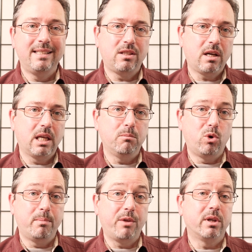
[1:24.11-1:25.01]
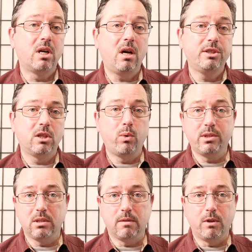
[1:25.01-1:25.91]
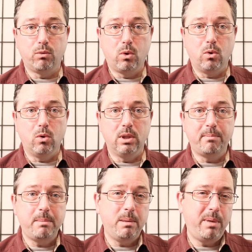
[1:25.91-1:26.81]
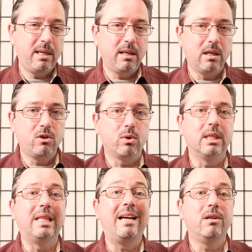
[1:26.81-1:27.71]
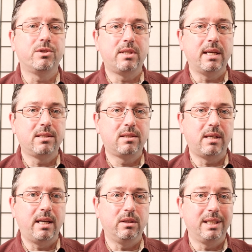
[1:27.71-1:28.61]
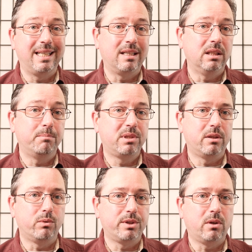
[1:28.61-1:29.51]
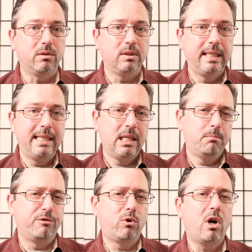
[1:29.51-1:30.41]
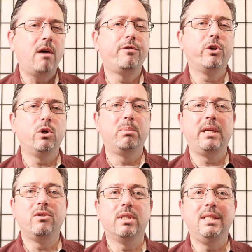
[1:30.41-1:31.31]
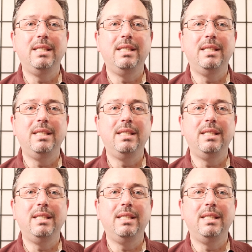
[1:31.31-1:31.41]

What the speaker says: talking more about the consequences of the roll and maybe peeking under it liar's dice style to get a glimpse of the result, before offering your players a